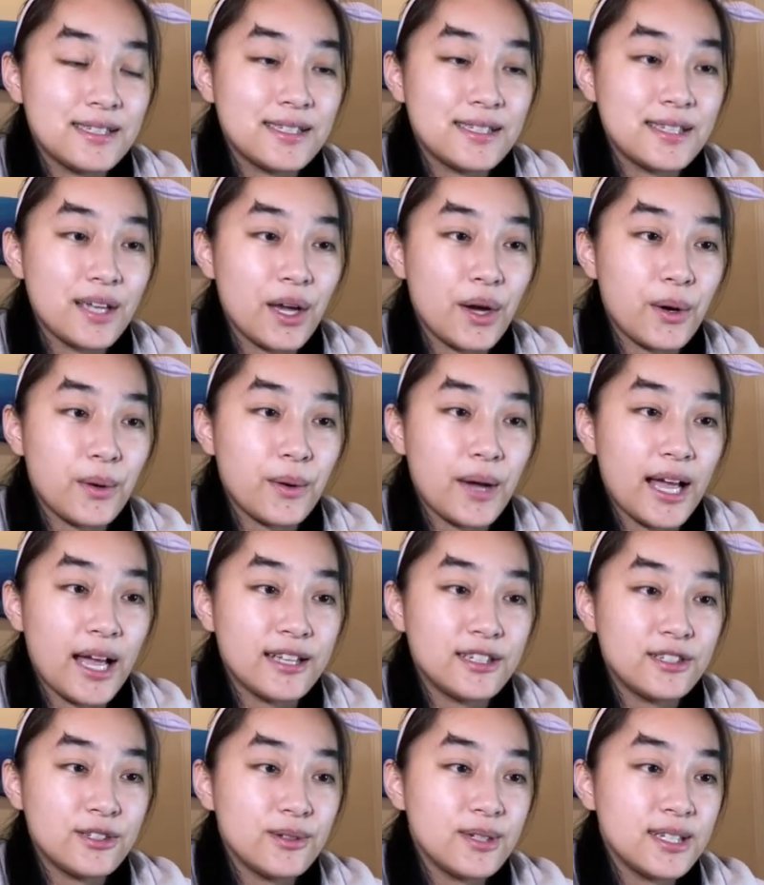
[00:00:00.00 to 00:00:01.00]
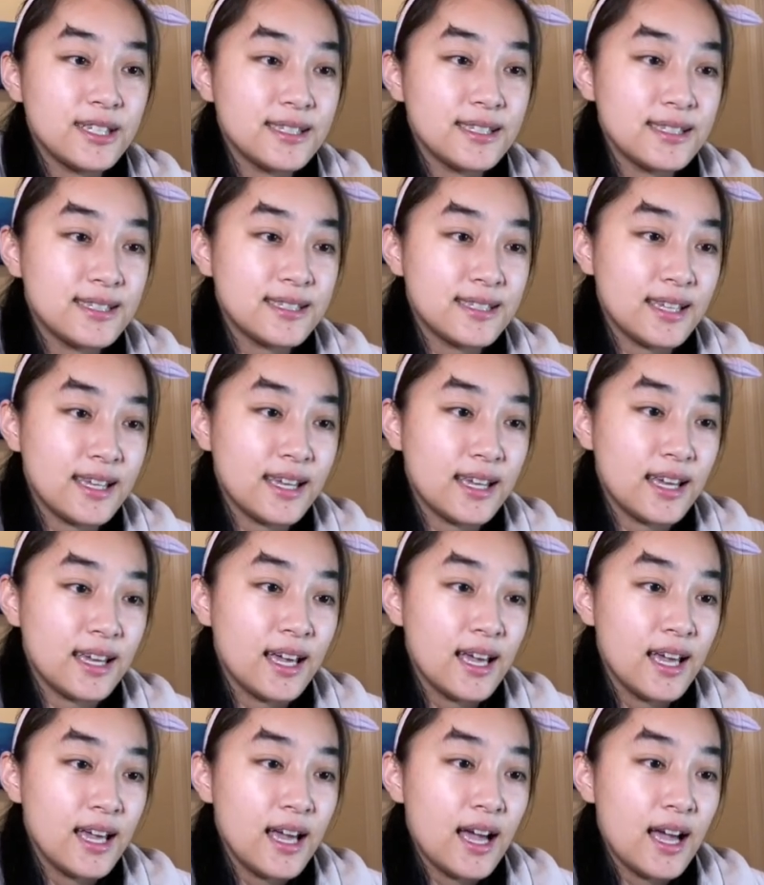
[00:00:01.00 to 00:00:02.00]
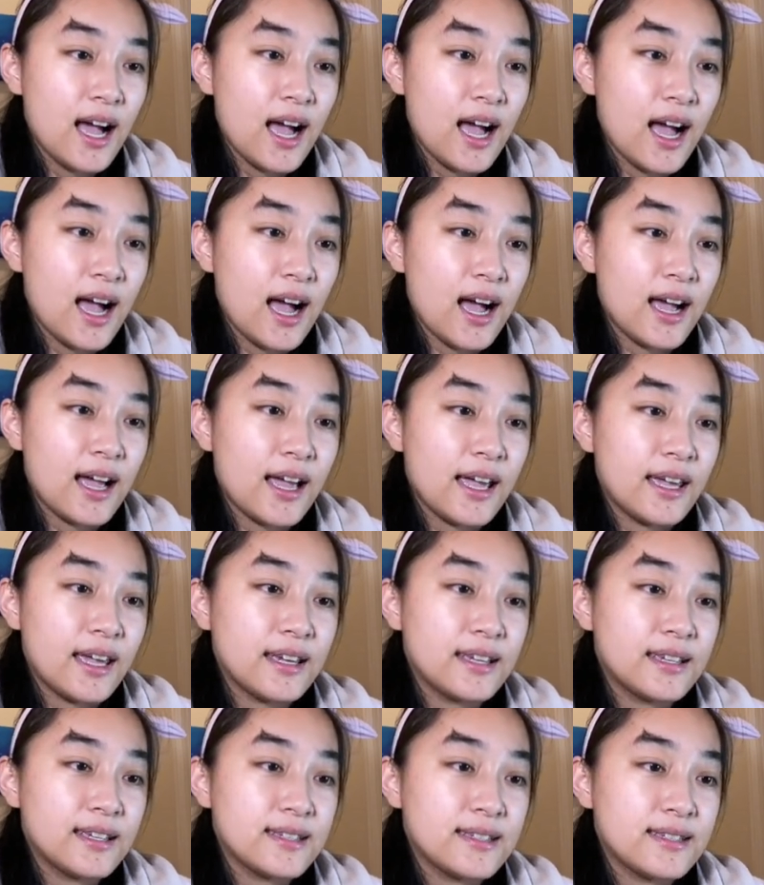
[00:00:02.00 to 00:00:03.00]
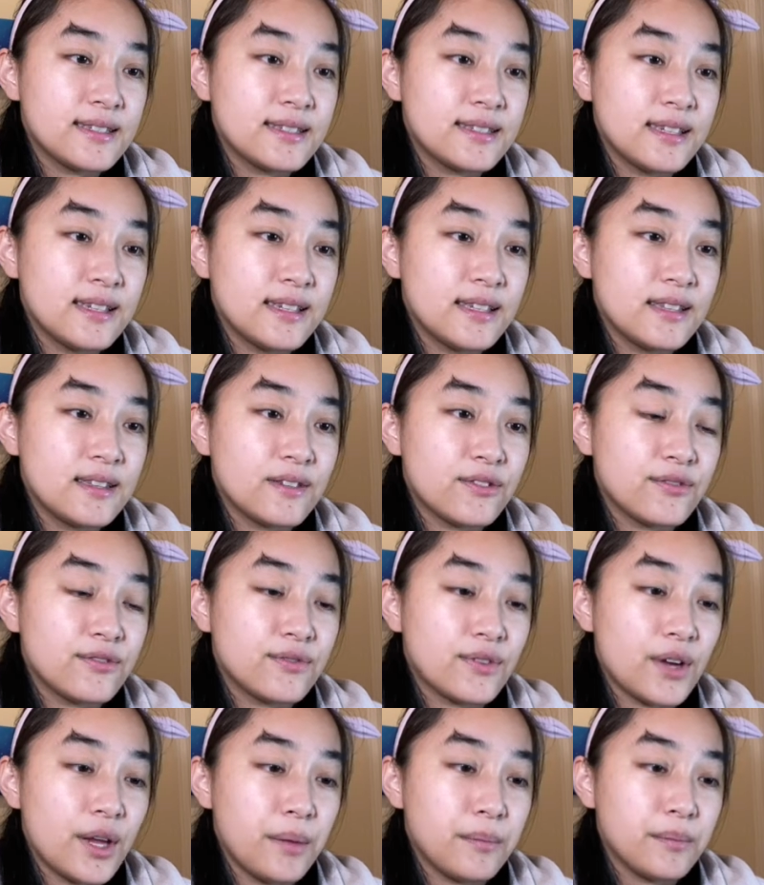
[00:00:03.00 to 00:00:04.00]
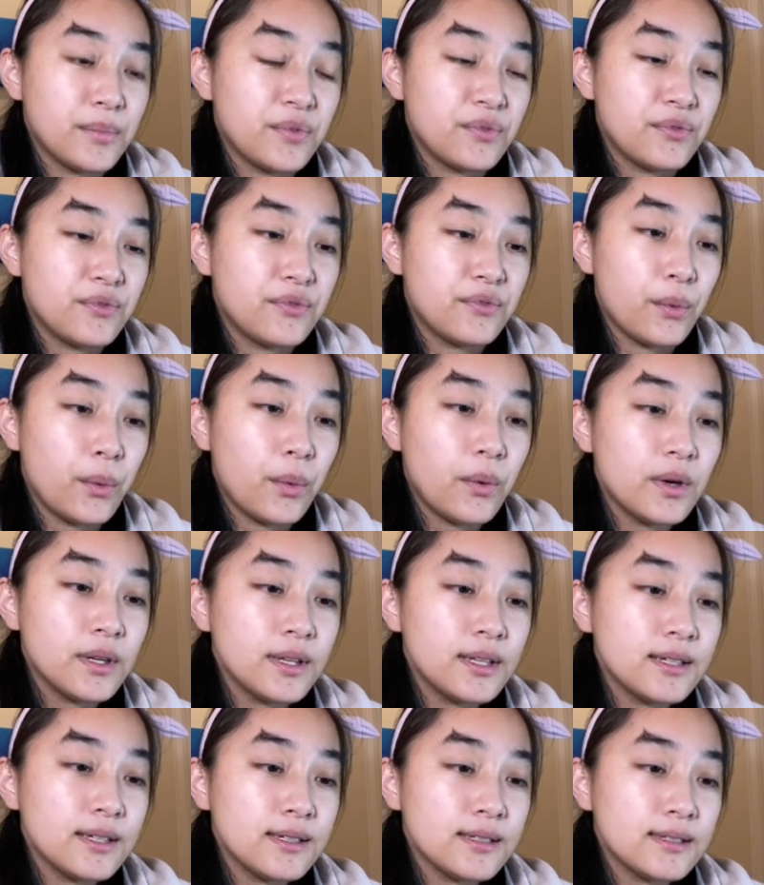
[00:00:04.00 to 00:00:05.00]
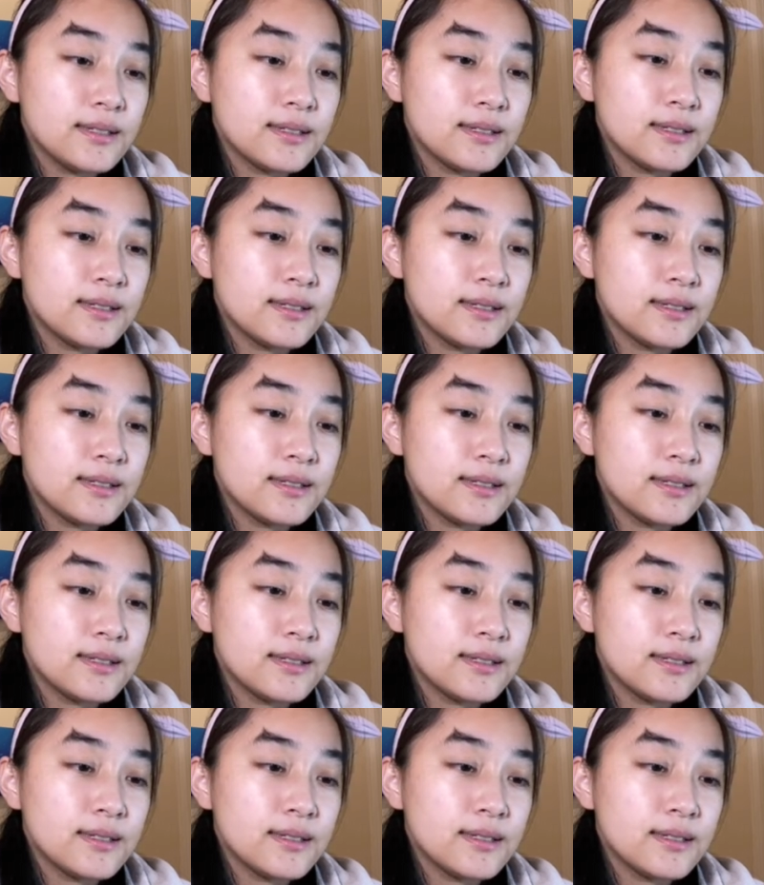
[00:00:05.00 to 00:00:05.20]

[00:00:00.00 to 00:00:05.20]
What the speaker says: So as you can see, I can see the frame before this